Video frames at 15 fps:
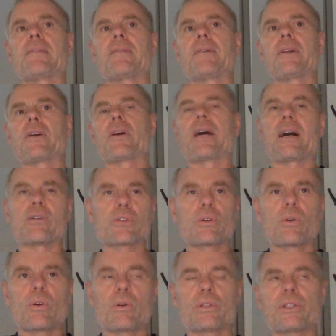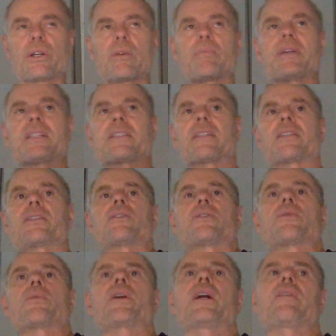in our household, in our businesses,
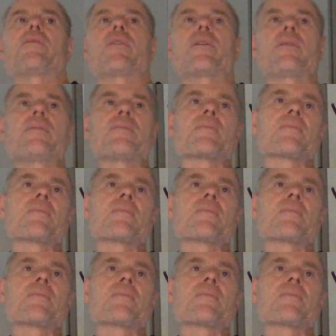or whatever.